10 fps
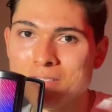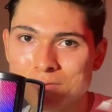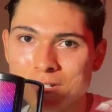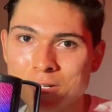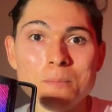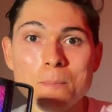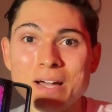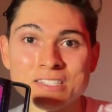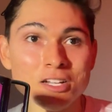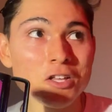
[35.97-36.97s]
video by
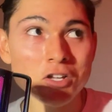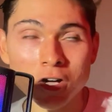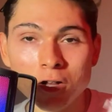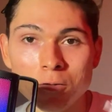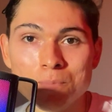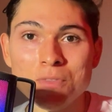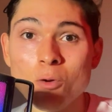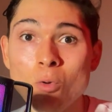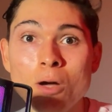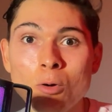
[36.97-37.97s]
telling y'all
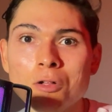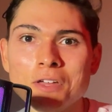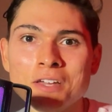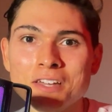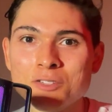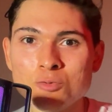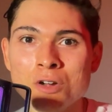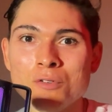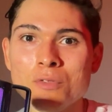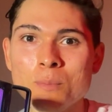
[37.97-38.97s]
why walking is one
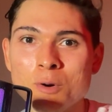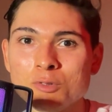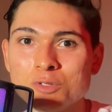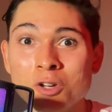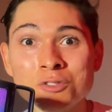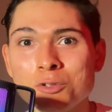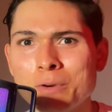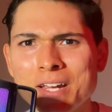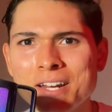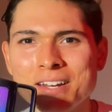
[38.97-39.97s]
of the most underrated